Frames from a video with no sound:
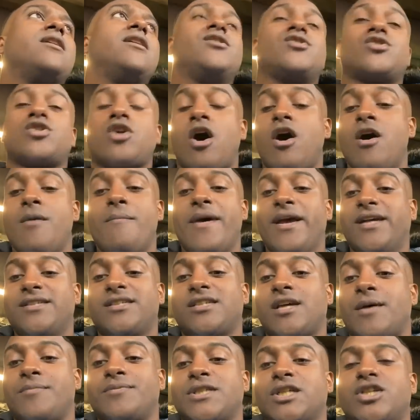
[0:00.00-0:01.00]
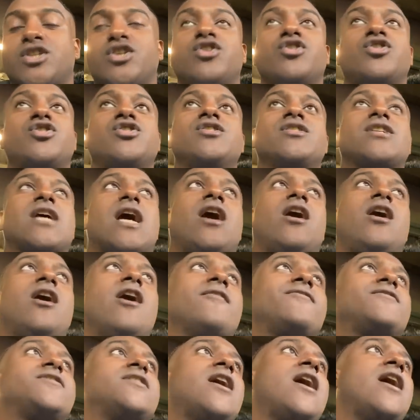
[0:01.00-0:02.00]
He's got to make substitutions at
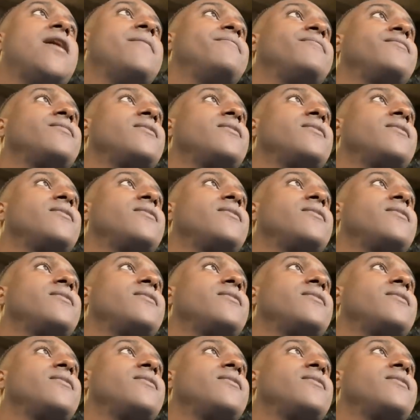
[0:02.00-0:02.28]
half time